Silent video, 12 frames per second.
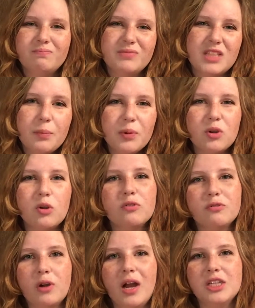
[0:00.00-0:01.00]
typical
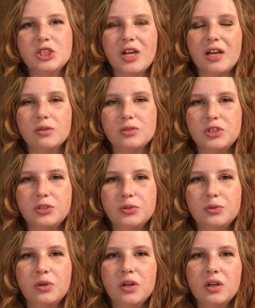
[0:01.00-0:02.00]
for eyeshadow
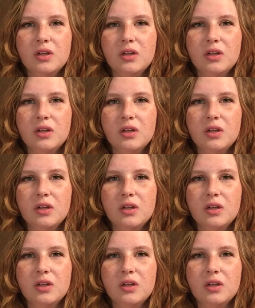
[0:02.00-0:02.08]
to,